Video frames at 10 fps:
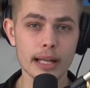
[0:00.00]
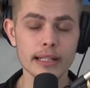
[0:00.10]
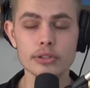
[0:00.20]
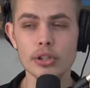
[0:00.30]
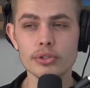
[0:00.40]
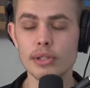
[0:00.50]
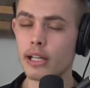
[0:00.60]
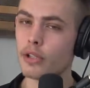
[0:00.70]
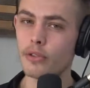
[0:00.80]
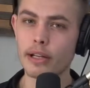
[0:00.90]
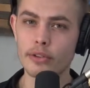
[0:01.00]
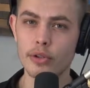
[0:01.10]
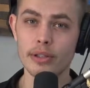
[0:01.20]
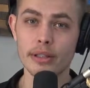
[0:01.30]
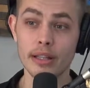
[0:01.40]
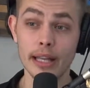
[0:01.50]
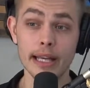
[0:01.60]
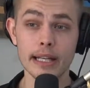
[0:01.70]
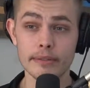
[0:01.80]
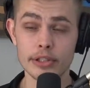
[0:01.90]
It's also not your right, though, to
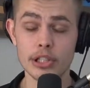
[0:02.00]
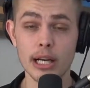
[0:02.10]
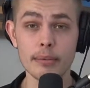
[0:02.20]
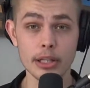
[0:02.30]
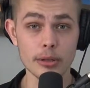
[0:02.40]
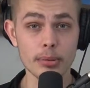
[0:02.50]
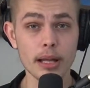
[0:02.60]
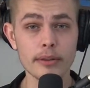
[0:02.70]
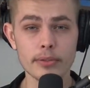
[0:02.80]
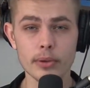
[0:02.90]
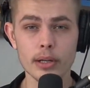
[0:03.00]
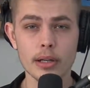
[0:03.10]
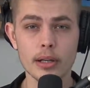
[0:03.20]
land every job that you apply for.